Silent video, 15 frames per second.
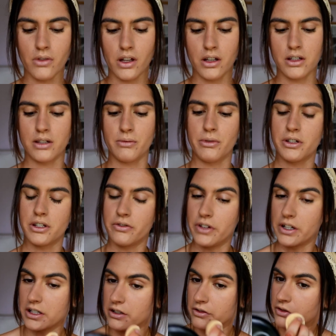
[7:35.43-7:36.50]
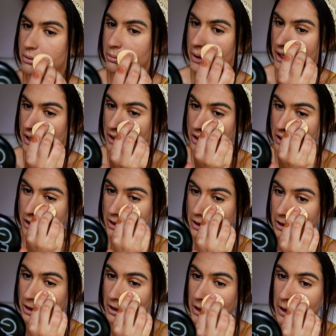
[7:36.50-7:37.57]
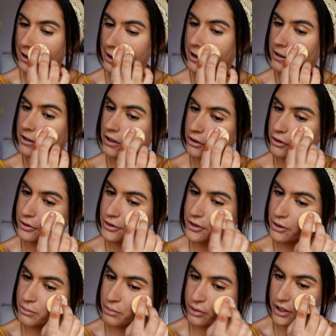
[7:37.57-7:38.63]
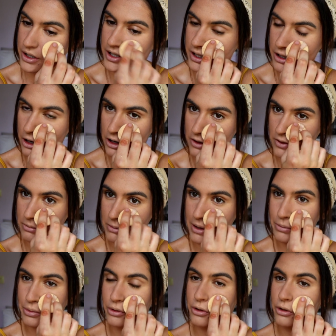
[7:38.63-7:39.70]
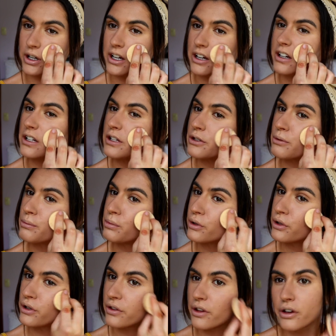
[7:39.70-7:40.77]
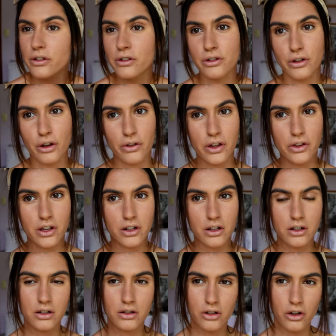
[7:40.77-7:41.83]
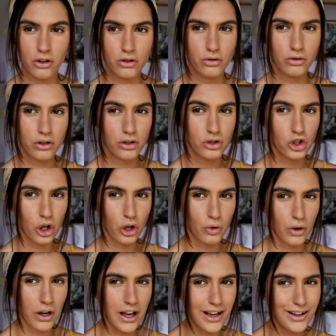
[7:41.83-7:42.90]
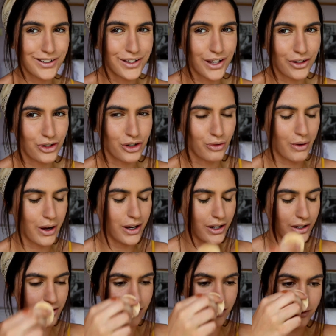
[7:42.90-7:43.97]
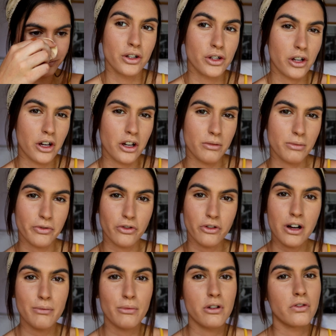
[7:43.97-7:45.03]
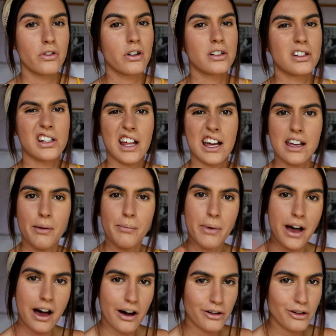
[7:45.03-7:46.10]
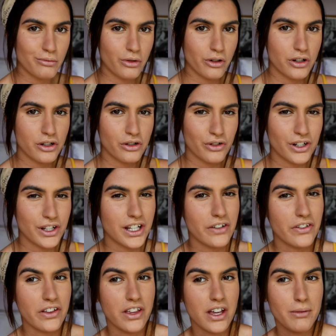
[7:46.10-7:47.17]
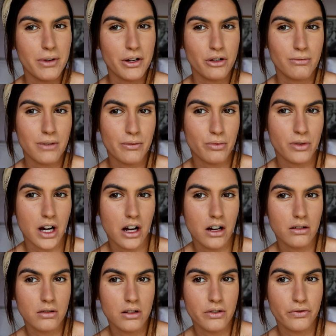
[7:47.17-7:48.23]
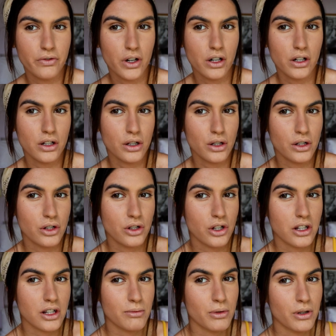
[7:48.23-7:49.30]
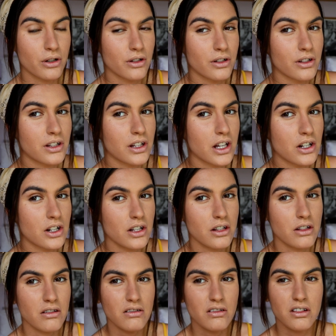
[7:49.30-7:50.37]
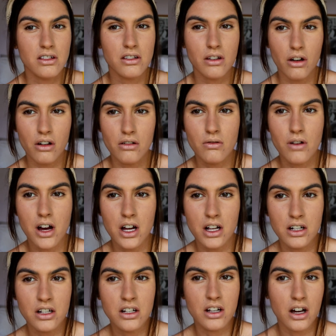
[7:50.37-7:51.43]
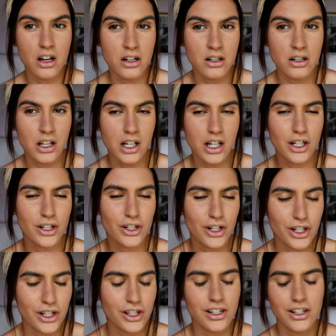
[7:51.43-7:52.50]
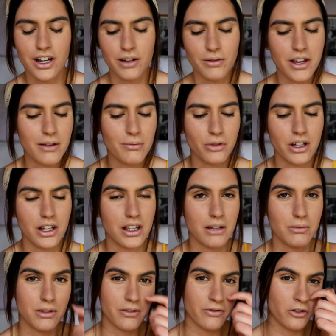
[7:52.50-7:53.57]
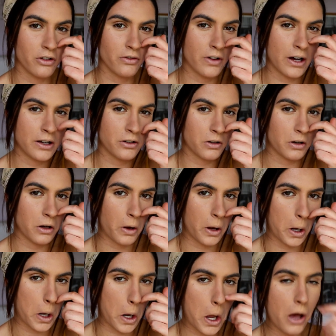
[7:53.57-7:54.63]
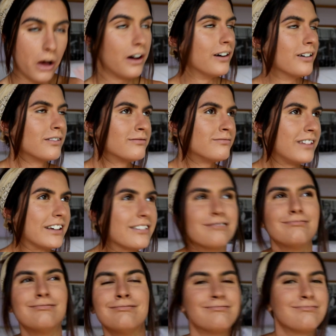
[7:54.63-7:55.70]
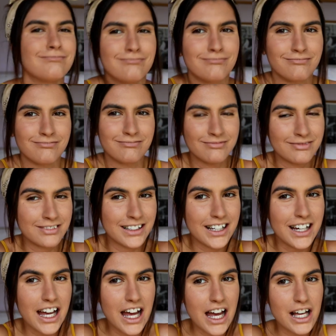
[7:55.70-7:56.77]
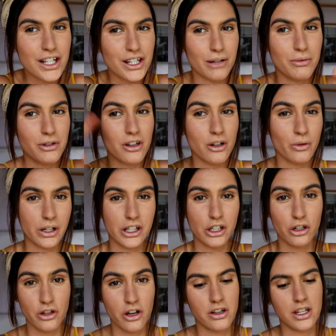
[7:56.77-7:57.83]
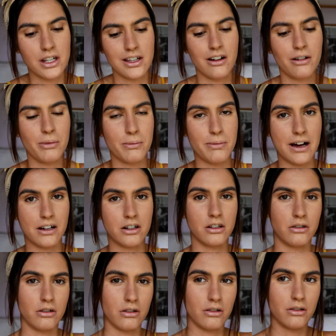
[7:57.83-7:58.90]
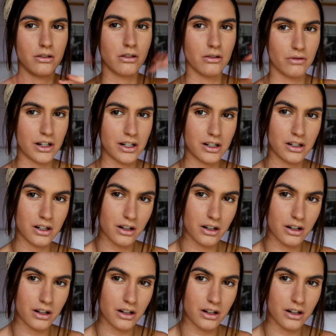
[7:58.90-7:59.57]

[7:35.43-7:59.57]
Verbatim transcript: is the most effective for me. And I'll also press it over my pore areas to blur those so that they don't look so accentuated. So before I move on to like powder bronzer and stuff, I think I might do my brows first, just because they just look so undone. Like I just, I keep looking at them in the viewfinder and going, ugh, like, mm. So I'm just going to quickly do those and then I'll be back to do the rest